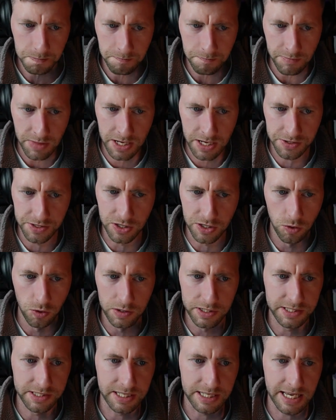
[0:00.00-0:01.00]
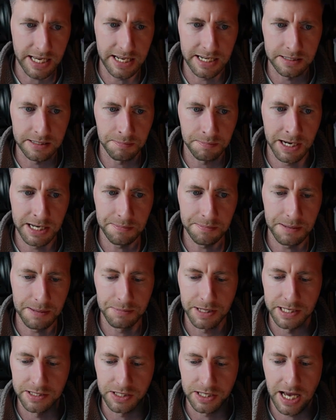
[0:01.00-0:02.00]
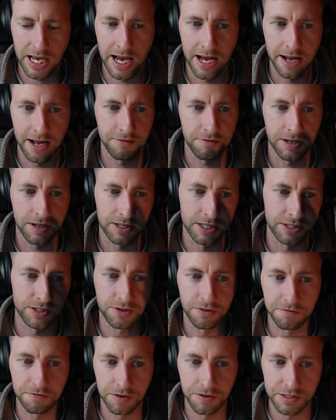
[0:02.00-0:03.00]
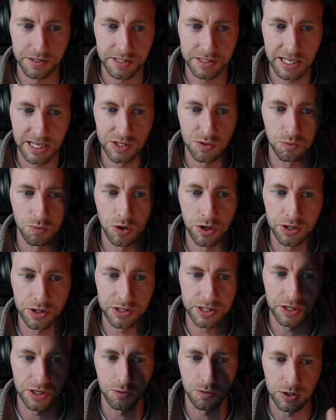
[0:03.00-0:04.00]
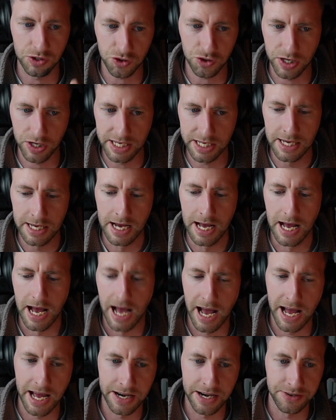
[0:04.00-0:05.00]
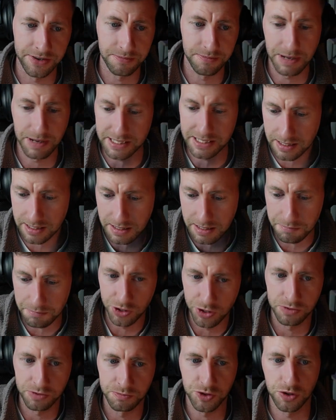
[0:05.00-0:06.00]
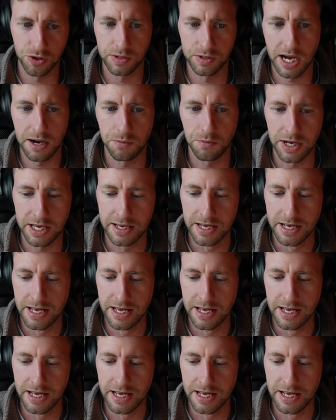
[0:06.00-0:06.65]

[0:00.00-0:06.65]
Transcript: the goal is to get as many people as you can into funnel stage 1, 2, and 3, and basically push them through that way.